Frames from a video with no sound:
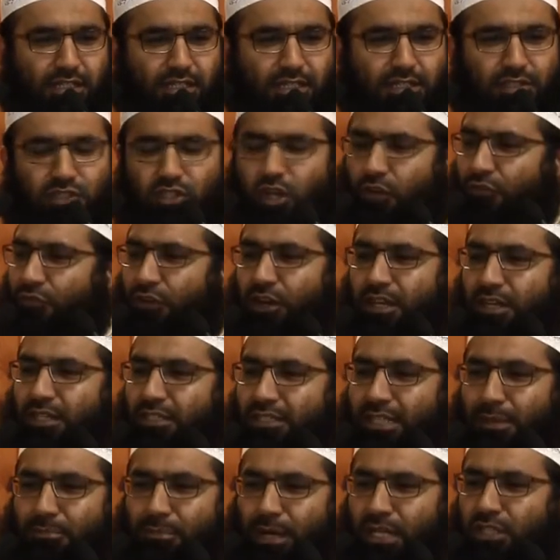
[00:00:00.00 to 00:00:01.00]

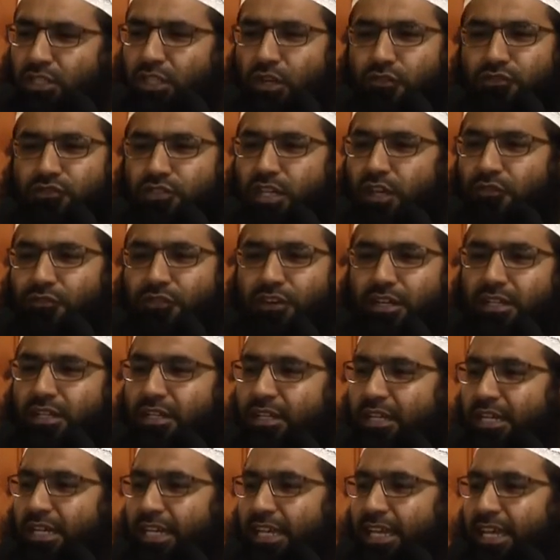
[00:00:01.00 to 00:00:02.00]
Safar, the month of
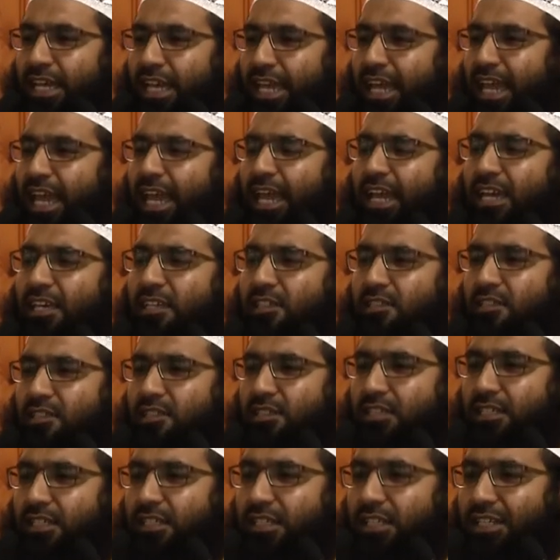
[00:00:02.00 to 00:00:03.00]
Safar,
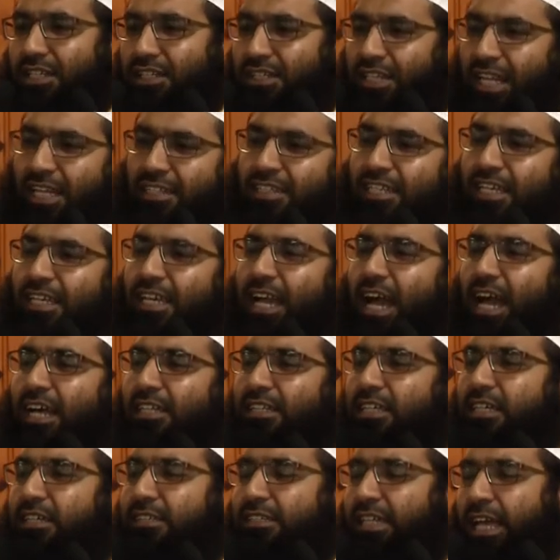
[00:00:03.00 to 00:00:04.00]
is nothing
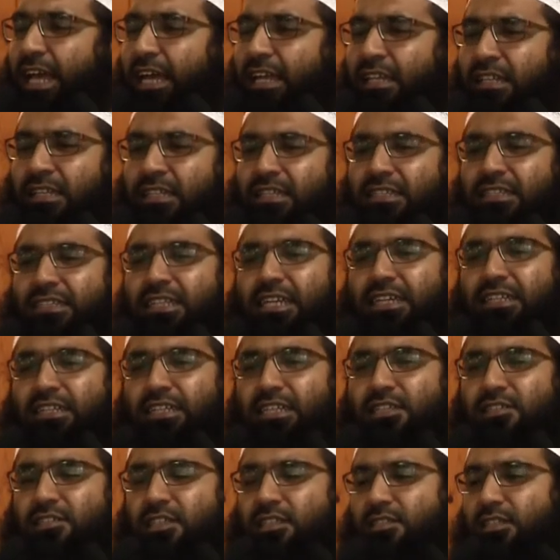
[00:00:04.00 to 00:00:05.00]
other than that
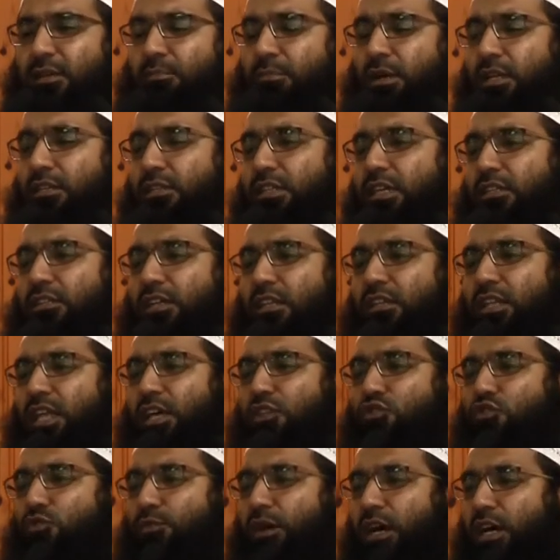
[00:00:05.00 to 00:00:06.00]
this is the month that
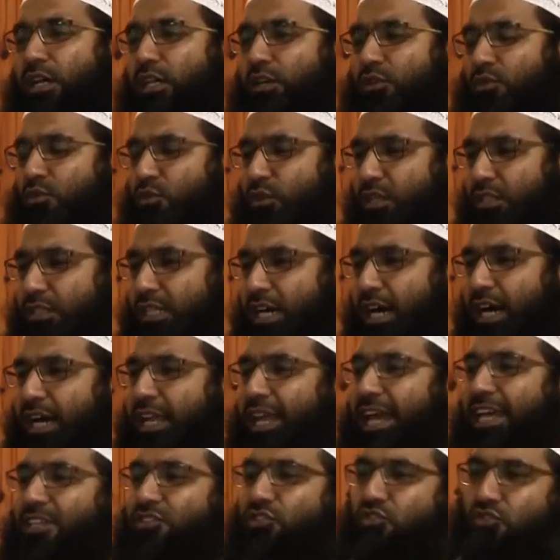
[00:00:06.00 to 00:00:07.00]
Allah subhanahu wa
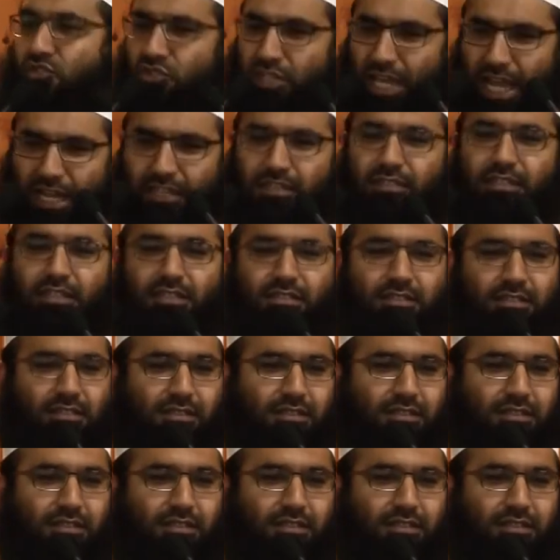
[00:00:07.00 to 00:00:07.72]
ta'ala has created.